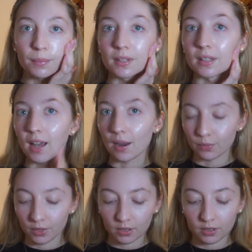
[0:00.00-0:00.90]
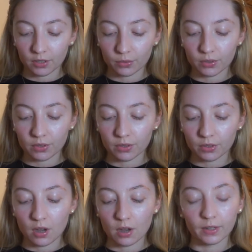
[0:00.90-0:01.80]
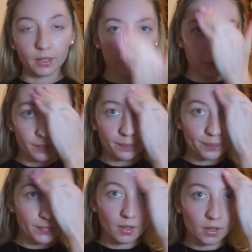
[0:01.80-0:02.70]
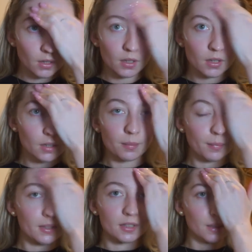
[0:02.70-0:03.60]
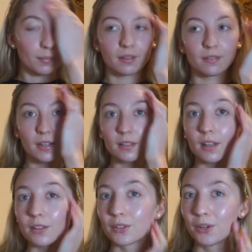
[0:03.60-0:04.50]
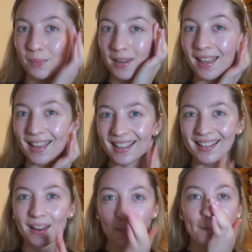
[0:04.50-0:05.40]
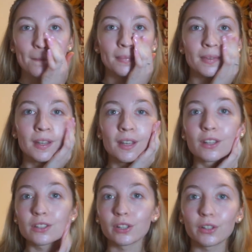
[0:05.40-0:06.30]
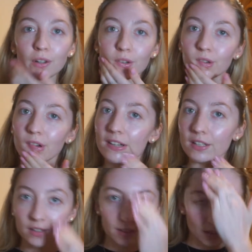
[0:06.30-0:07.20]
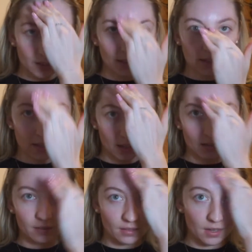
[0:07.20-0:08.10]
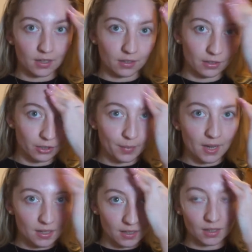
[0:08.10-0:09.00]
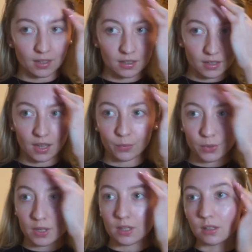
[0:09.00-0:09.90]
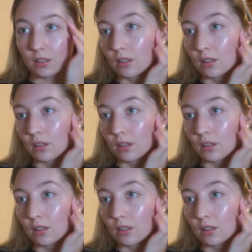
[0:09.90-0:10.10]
in the camera because I don't want to scar anyone by seeing my face that's zoomed in. So already you can see it is illuminating. It's saying what it's